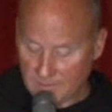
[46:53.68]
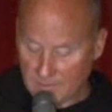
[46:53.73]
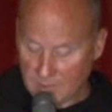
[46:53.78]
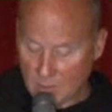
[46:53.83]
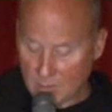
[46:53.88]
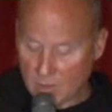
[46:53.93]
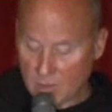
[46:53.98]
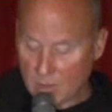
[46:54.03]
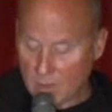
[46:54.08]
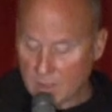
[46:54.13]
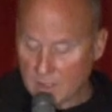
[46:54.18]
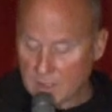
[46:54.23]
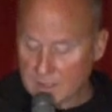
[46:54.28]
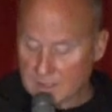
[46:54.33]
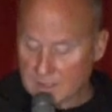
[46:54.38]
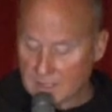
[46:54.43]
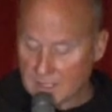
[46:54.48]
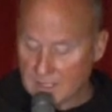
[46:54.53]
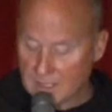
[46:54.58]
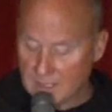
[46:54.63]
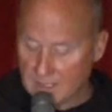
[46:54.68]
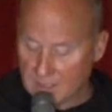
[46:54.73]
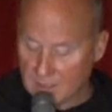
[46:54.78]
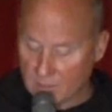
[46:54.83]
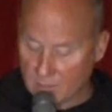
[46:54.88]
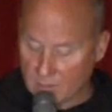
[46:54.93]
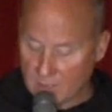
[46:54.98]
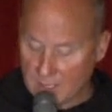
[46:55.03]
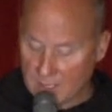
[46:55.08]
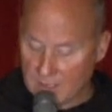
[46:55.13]
You would go on to say
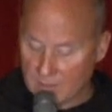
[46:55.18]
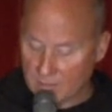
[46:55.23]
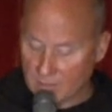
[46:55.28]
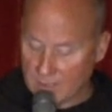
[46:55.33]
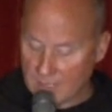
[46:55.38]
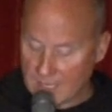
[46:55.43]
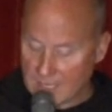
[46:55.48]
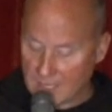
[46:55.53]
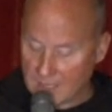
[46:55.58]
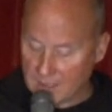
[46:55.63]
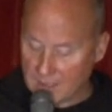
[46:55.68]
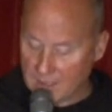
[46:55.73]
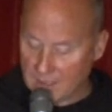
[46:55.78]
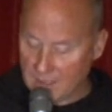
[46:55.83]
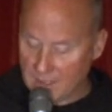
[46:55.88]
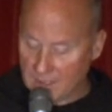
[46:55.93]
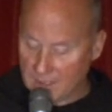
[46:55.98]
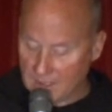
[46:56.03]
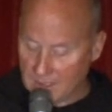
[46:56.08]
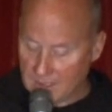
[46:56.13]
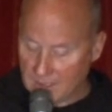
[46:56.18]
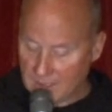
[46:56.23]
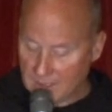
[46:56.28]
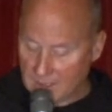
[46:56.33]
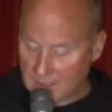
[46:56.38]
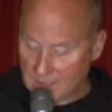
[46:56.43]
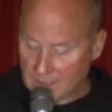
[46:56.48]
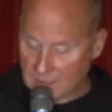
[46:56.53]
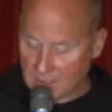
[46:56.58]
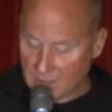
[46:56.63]
that in reality,
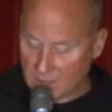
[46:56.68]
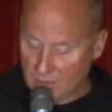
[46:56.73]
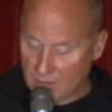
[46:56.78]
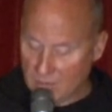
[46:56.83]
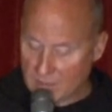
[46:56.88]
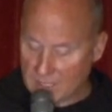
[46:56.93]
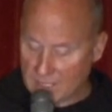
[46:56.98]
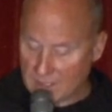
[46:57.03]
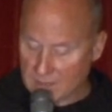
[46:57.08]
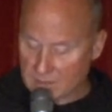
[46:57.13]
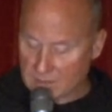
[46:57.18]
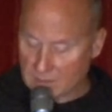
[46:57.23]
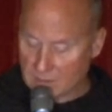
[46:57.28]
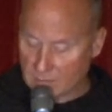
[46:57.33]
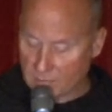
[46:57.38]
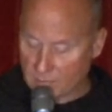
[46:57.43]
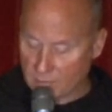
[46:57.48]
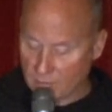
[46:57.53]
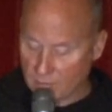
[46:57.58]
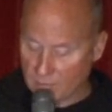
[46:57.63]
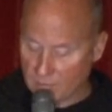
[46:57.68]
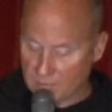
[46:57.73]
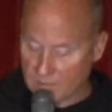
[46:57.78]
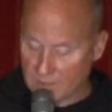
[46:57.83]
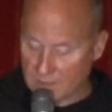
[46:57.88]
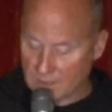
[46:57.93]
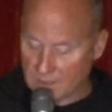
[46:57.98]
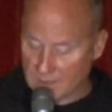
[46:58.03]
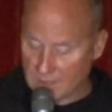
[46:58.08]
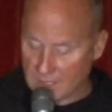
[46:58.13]
the new council proved
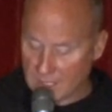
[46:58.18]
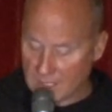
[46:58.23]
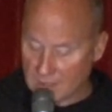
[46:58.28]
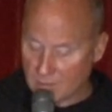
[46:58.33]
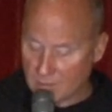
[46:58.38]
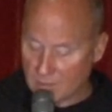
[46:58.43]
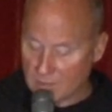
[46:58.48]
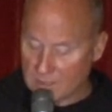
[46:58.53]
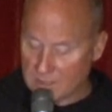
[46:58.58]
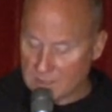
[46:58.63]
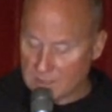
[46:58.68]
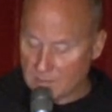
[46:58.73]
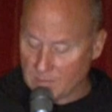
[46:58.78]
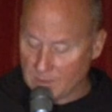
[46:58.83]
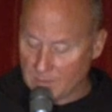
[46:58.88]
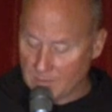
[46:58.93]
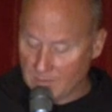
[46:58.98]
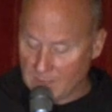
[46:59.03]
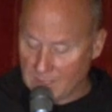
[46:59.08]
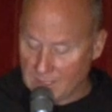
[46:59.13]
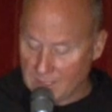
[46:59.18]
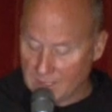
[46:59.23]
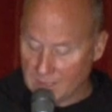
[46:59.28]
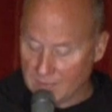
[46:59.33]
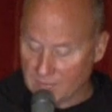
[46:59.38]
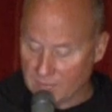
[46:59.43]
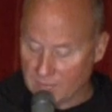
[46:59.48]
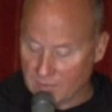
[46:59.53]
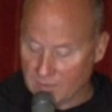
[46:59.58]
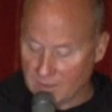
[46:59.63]
not only to be
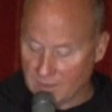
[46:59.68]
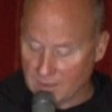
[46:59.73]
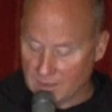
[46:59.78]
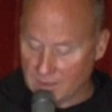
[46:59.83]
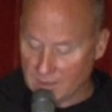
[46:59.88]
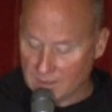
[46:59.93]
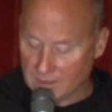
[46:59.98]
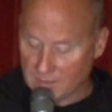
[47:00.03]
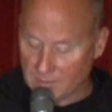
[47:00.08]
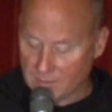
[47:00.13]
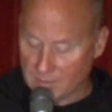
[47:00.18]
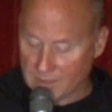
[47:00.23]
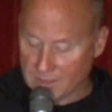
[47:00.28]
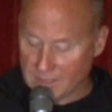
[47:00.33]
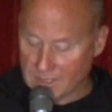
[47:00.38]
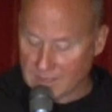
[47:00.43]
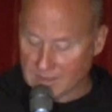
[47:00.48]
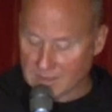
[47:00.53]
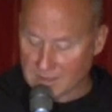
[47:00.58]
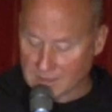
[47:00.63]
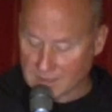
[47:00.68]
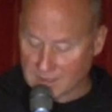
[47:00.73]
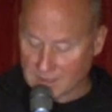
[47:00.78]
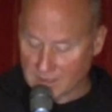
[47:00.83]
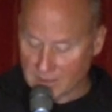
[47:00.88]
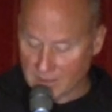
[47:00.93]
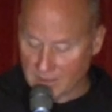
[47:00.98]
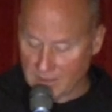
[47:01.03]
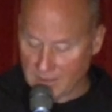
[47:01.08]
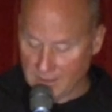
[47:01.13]
meaningful, but
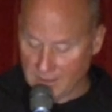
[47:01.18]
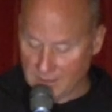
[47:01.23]
necessary.